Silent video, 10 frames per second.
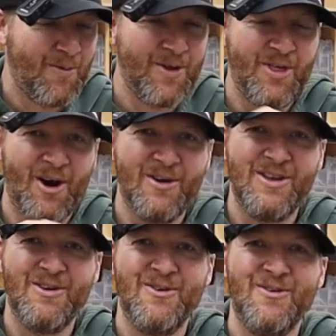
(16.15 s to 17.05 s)
Without
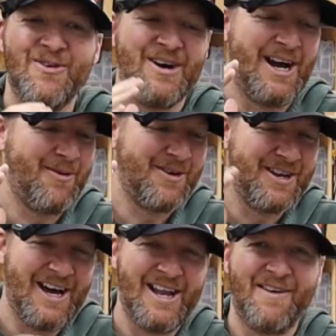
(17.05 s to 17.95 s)
you, I
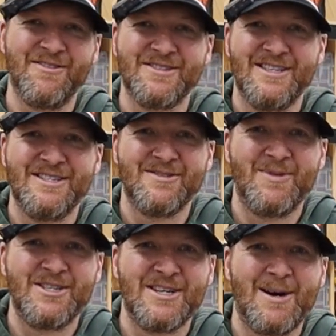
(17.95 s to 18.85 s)
would not have this laser
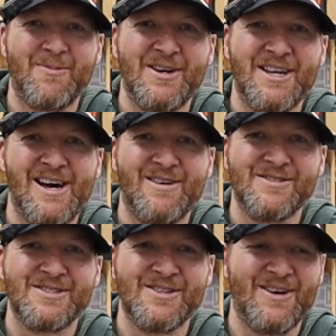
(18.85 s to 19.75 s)
in my shop right
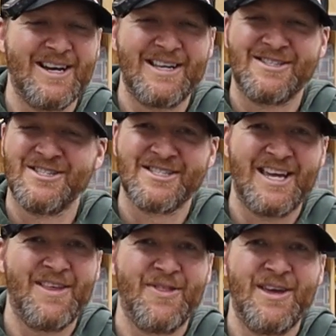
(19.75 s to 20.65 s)
now, so I just
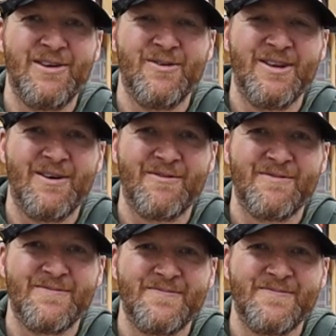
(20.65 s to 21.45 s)
can't thank you enough.